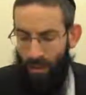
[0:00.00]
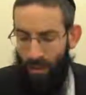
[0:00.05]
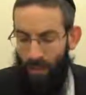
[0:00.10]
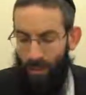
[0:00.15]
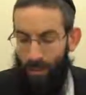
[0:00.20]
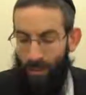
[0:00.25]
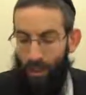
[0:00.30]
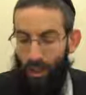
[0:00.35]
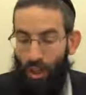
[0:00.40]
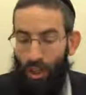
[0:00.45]

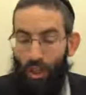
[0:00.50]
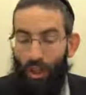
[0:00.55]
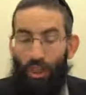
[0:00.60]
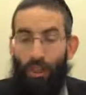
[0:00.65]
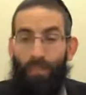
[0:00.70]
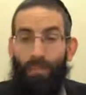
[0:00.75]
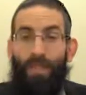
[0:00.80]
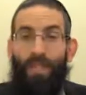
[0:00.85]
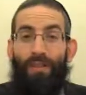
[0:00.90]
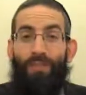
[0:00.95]

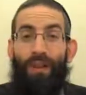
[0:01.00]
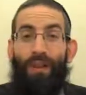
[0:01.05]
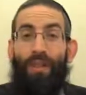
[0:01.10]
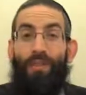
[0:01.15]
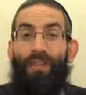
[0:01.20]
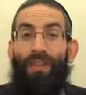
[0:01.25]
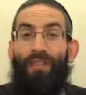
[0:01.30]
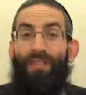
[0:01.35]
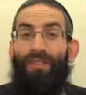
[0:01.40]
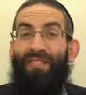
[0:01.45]
Metoisha mitzvah
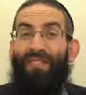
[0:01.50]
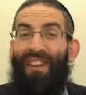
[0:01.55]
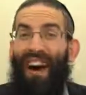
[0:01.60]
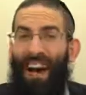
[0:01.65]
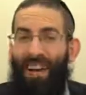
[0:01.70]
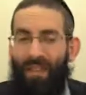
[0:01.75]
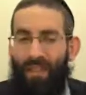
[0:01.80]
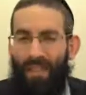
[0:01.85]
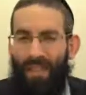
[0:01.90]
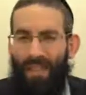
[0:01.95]
of the
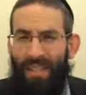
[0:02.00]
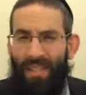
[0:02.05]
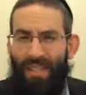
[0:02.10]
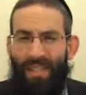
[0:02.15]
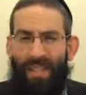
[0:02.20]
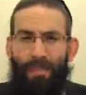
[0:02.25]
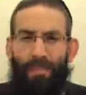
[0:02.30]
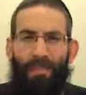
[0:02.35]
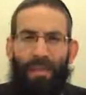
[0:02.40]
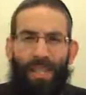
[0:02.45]
Levari, since
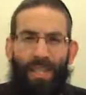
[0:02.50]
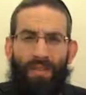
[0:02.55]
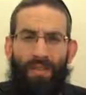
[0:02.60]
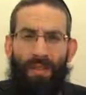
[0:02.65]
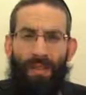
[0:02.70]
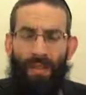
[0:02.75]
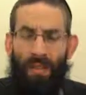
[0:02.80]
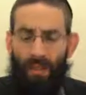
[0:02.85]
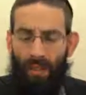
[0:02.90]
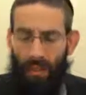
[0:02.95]
it's a
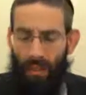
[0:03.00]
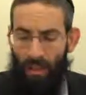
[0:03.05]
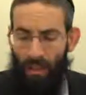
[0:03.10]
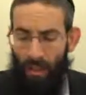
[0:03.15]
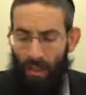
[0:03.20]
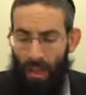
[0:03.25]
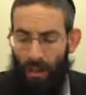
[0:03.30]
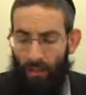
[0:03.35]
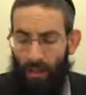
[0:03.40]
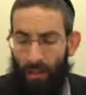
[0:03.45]
mitzvah
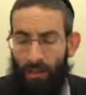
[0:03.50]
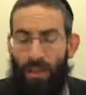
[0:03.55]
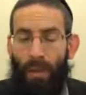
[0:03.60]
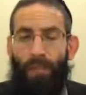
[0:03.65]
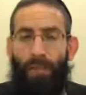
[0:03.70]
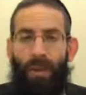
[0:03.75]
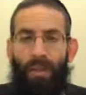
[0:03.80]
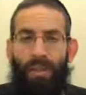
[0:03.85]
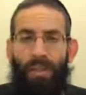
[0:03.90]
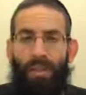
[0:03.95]
for him to
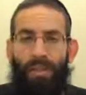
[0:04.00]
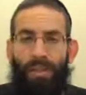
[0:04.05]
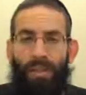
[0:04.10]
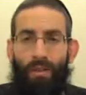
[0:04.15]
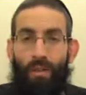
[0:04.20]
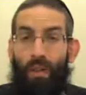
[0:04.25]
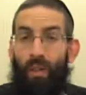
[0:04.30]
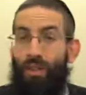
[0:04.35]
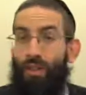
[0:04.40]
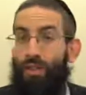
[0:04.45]
burn this,
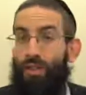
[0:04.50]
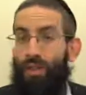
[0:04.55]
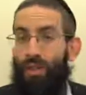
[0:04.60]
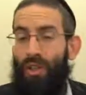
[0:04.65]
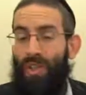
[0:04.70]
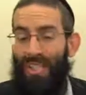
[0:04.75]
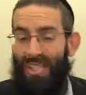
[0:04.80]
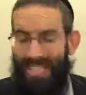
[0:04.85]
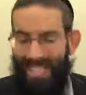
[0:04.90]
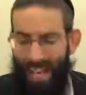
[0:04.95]
or
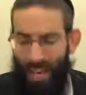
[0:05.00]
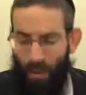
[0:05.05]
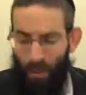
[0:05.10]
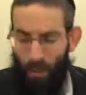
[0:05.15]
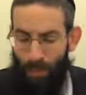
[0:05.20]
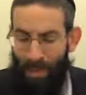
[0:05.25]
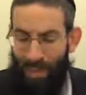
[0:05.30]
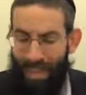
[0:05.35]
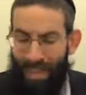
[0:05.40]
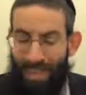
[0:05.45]
concerning Zeru,
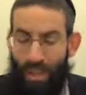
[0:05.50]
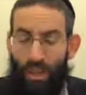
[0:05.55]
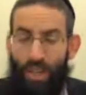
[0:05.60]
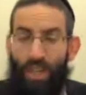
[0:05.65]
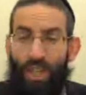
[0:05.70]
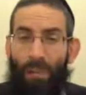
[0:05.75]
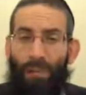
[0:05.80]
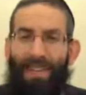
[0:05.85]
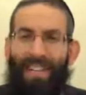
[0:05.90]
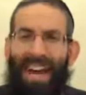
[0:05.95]
made Zeru
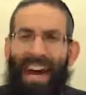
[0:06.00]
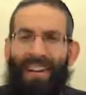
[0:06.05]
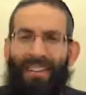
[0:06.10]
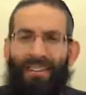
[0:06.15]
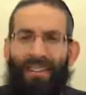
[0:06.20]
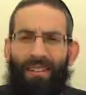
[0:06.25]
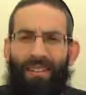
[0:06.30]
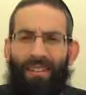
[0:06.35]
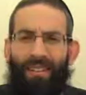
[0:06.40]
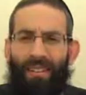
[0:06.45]

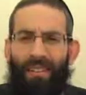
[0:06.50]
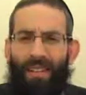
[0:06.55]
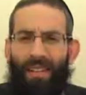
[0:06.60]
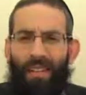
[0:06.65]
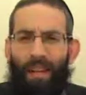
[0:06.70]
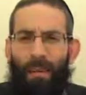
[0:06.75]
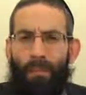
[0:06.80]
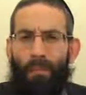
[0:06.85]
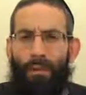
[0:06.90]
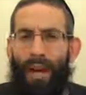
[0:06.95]
Shemayata,
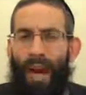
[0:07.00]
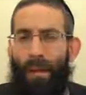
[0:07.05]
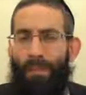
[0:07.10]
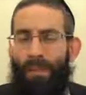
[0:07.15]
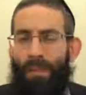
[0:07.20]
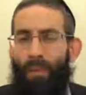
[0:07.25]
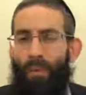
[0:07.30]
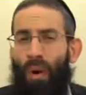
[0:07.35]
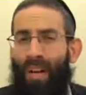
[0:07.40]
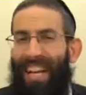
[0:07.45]

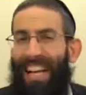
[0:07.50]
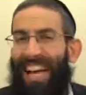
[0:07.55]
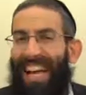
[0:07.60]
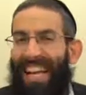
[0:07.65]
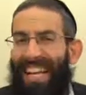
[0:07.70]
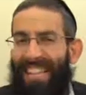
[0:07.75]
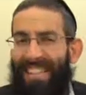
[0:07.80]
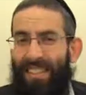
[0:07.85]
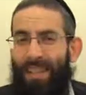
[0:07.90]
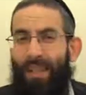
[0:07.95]
perhaps he'll want to
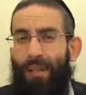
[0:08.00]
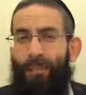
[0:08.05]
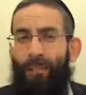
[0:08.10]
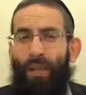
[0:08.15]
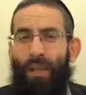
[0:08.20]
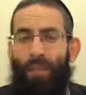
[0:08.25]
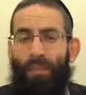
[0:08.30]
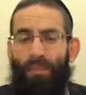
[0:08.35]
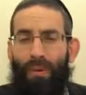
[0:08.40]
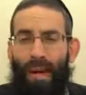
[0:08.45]
hasten the
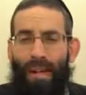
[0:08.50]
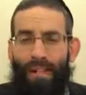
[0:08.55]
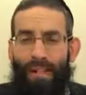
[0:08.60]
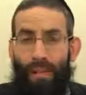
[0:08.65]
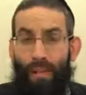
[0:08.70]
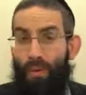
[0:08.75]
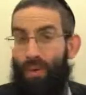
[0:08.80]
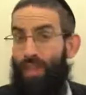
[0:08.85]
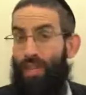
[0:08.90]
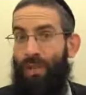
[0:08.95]
burning
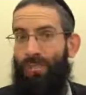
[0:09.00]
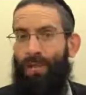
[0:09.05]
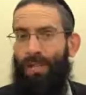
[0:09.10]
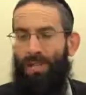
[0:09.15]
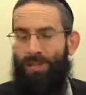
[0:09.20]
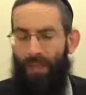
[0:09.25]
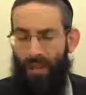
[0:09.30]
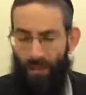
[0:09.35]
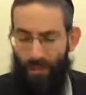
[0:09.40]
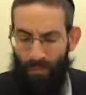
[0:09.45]
process, which is a
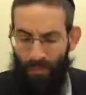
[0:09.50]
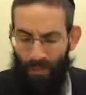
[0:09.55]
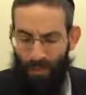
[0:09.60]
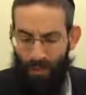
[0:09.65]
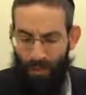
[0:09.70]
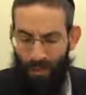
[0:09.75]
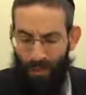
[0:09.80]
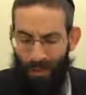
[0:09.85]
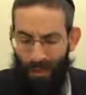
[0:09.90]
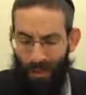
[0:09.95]
mitzvah.
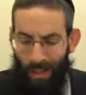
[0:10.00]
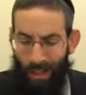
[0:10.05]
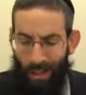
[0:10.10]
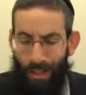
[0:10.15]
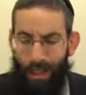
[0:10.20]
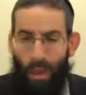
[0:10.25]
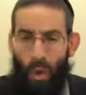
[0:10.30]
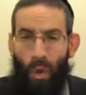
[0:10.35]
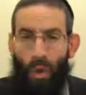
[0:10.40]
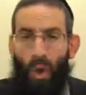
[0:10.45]

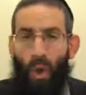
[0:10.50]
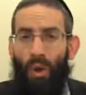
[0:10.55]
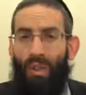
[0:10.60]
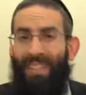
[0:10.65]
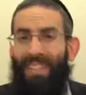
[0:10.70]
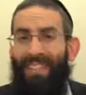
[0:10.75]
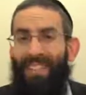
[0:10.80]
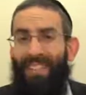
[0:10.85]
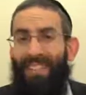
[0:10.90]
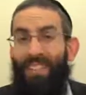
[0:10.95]
So go
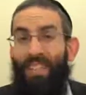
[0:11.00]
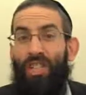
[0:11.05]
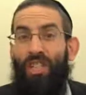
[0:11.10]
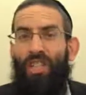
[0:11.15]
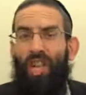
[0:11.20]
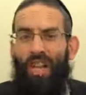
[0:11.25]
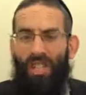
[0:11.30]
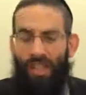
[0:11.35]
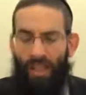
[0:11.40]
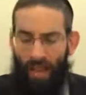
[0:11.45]
tilt and
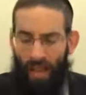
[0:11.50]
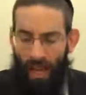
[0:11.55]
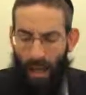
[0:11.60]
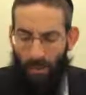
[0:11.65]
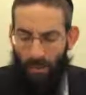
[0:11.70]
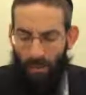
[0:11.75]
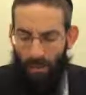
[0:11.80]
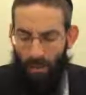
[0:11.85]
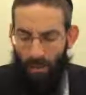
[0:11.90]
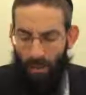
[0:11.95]
adjust the
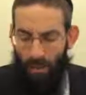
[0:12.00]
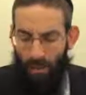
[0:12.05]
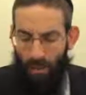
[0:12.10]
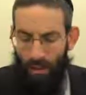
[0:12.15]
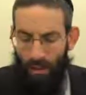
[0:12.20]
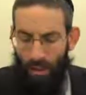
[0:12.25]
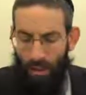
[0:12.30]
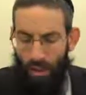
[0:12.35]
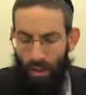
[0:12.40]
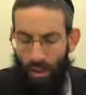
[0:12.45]
lamp.
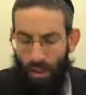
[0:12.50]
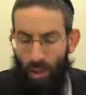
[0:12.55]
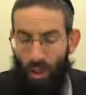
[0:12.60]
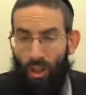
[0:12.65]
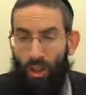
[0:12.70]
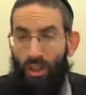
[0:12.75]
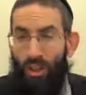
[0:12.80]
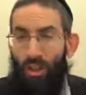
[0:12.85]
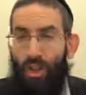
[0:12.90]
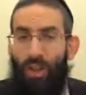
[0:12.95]
So in
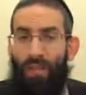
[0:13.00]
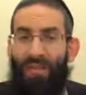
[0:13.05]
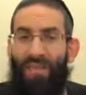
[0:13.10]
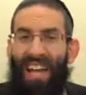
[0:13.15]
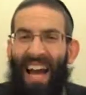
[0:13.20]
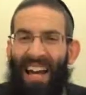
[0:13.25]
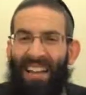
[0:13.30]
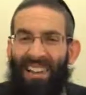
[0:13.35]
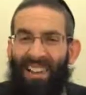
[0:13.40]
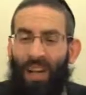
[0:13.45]
concern of
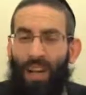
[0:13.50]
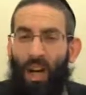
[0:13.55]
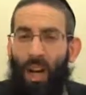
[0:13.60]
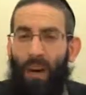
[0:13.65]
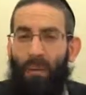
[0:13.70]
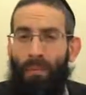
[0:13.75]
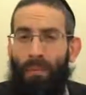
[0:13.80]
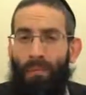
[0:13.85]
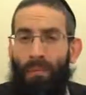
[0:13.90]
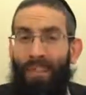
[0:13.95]
that, the
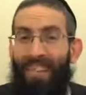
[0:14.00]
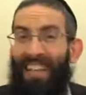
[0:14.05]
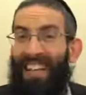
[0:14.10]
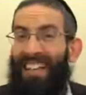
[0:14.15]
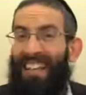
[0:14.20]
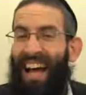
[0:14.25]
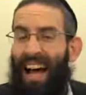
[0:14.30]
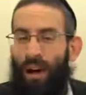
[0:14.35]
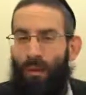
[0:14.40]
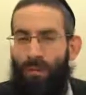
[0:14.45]
Chachamim didn't
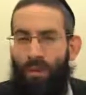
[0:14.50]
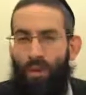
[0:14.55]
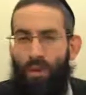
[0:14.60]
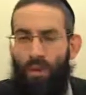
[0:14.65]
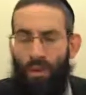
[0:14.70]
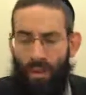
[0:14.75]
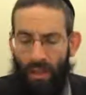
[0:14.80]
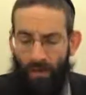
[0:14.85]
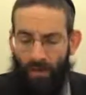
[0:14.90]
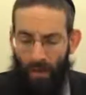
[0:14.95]
allow him to
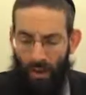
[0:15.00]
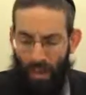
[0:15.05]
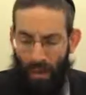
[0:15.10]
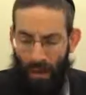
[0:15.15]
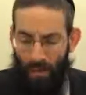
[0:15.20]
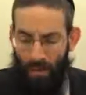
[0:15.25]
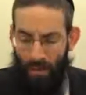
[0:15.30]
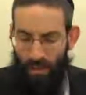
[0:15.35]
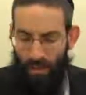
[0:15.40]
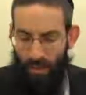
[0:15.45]
use it for
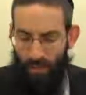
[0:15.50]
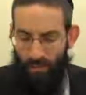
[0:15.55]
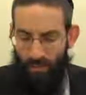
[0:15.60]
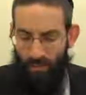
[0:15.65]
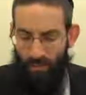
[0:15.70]
Shabbos.